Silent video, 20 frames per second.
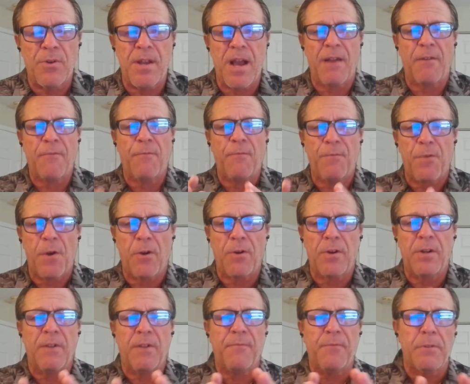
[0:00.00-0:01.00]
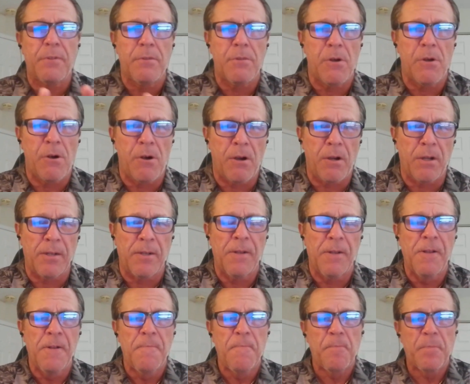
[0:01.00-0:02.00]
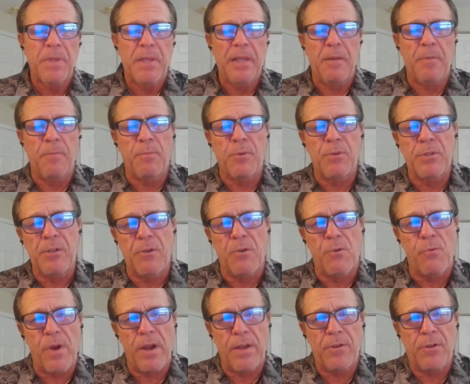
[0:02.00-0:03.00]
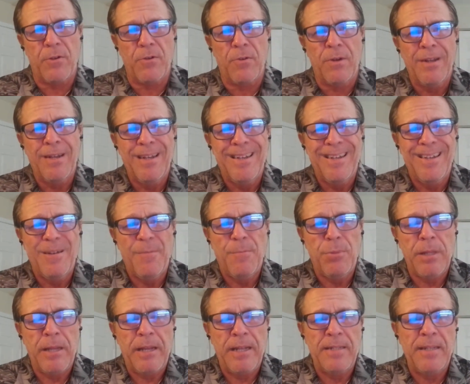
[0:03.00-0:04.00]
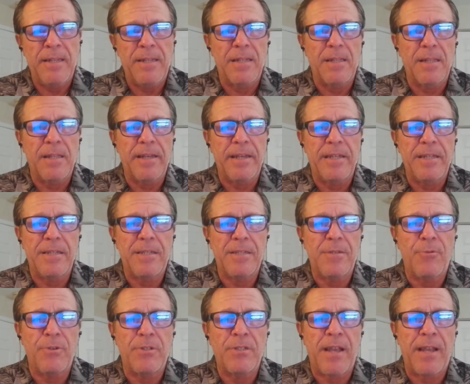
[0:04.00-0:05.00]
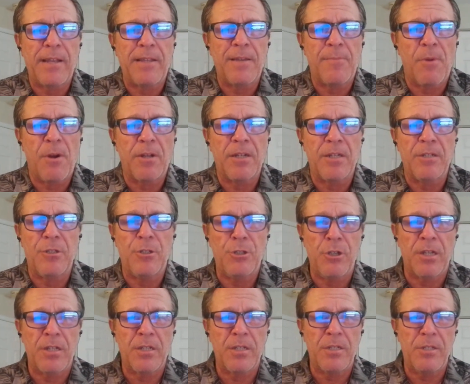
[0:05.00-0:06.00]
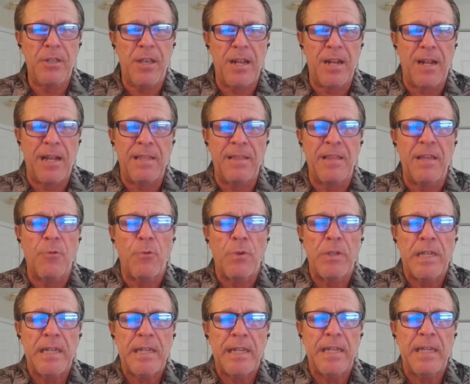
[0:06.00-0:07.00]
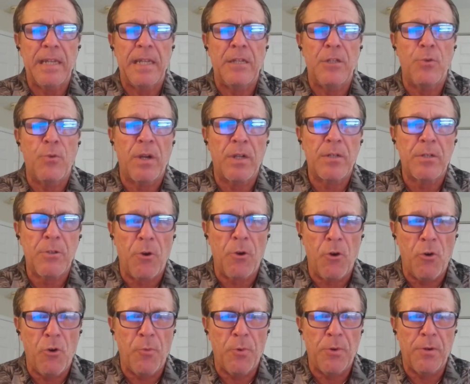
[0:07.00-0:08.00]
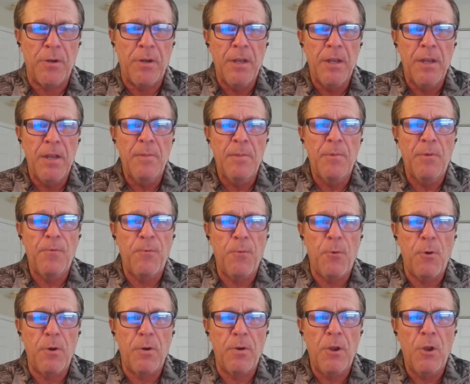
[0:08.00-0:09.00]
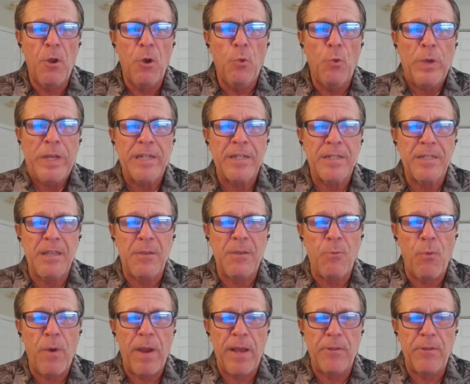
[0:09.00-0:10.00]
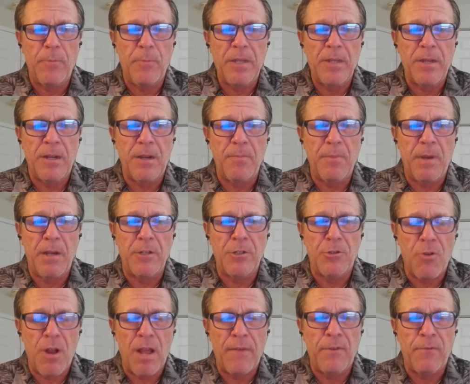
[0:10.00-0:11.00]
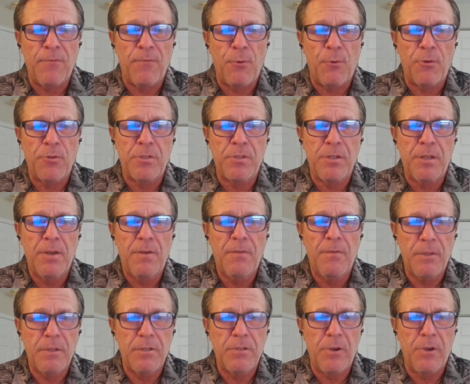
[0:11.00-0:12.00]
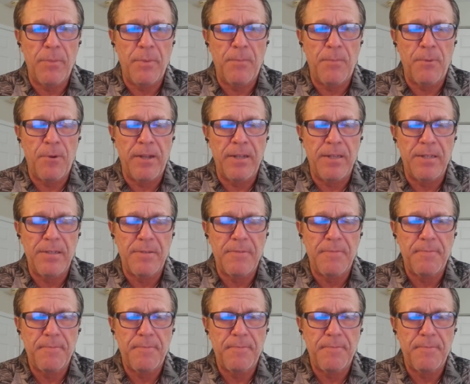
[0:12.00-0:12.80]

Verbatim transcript: not far enough along in Brazil weather planting delays to excite the market just yet. I think we need to get into October before we could see weather become a driving force for the soybean price.